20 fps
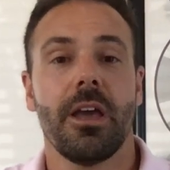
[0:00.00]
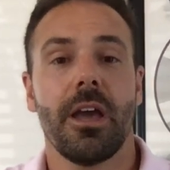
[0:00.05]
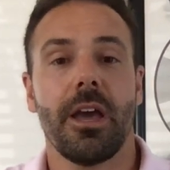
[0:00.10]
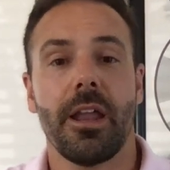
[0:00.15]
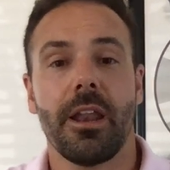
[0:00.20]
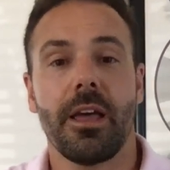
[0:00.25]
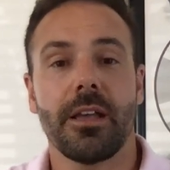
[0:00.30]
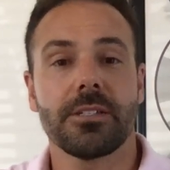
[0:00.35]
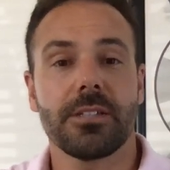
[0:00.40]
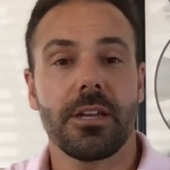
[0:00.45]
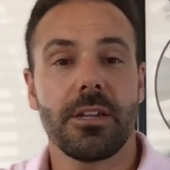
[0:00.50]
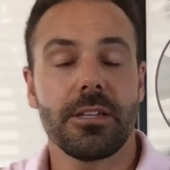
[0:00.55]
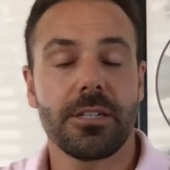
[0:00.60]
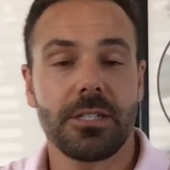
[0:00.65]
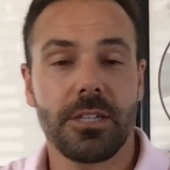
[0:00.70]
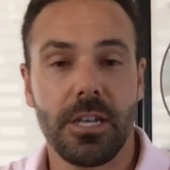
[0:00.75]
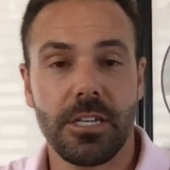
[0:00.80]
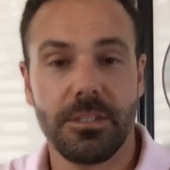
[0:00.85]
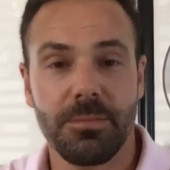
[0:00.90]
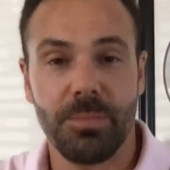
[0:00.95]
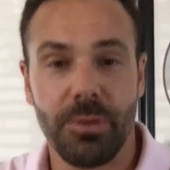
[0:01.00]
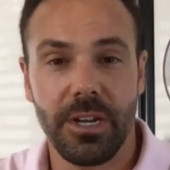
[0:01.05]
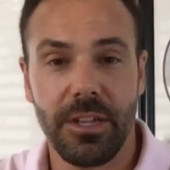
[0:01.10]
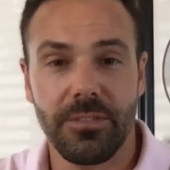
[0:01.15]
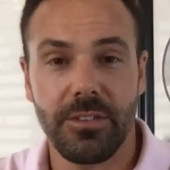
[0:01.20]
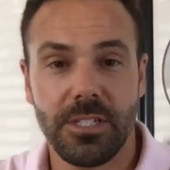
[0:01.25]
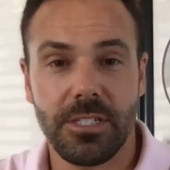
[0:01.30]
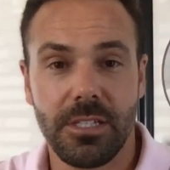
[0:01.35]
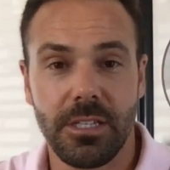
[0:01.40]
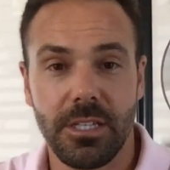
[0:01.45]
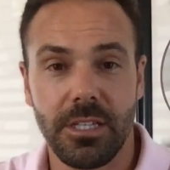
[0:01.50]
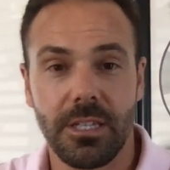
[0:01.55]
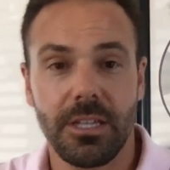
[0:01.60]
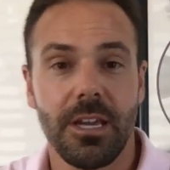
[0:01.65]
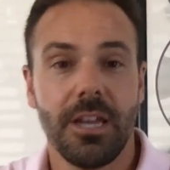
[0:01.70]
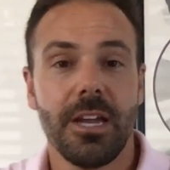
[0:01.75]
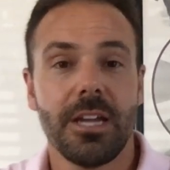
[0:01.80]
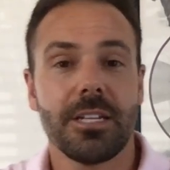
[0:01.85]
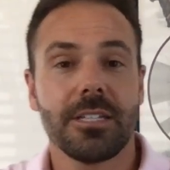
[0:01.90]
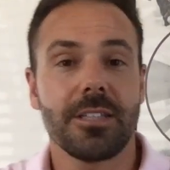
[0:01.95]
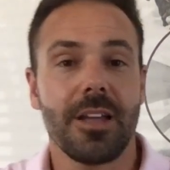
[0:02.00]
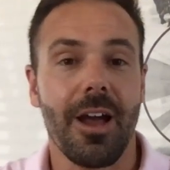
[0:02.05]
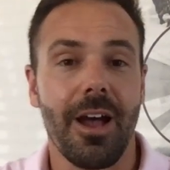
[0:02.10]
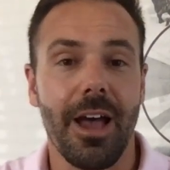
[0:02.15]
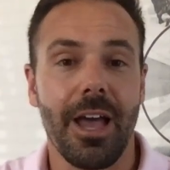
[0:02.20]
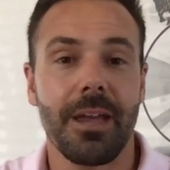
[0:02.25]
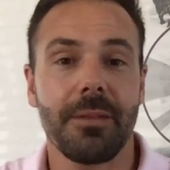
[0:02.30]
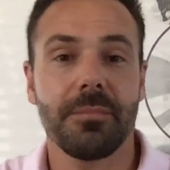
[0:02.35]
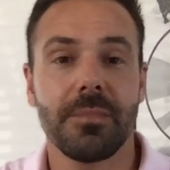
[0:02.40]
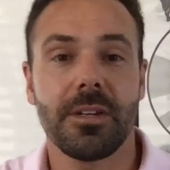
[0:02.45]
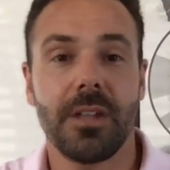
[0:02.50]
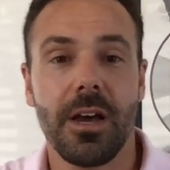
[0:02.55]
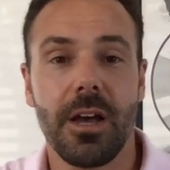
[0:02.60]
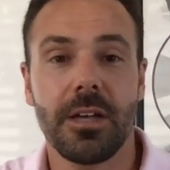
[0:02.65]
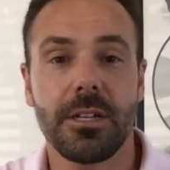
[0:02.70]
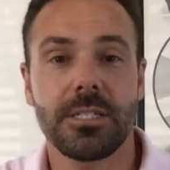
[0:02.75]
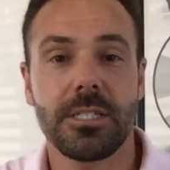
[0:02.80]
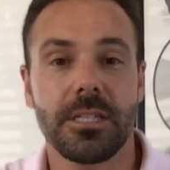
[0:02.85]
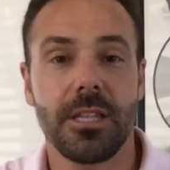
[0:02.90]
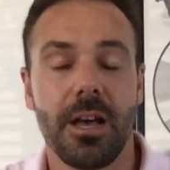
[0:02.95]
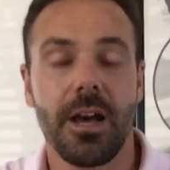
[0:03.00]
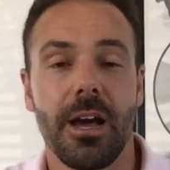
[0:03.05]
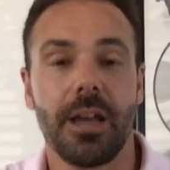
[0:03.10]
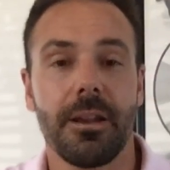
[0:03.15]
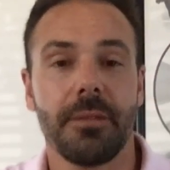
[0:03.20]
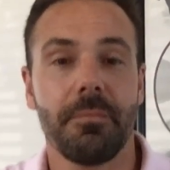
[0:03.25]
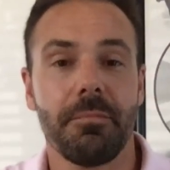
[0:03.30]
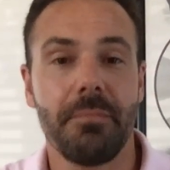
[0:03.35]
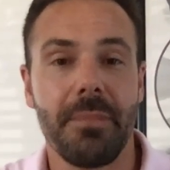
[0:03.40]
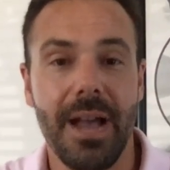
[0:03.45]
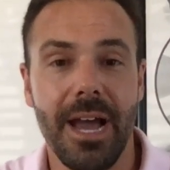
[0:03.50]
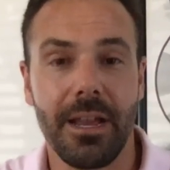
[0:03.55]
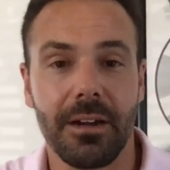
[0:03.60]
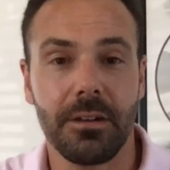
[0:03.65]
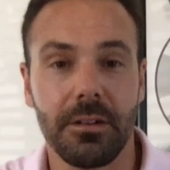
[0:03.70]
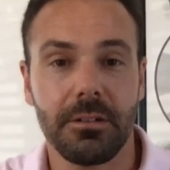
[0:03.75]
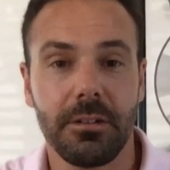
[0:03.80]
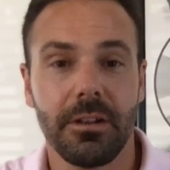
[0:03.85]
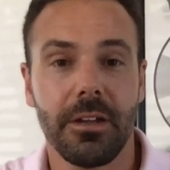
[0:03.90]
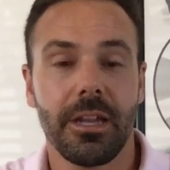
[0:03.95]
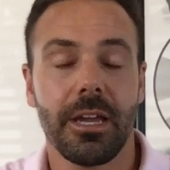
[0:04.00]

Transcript: And as I discussed previously, time does not matter.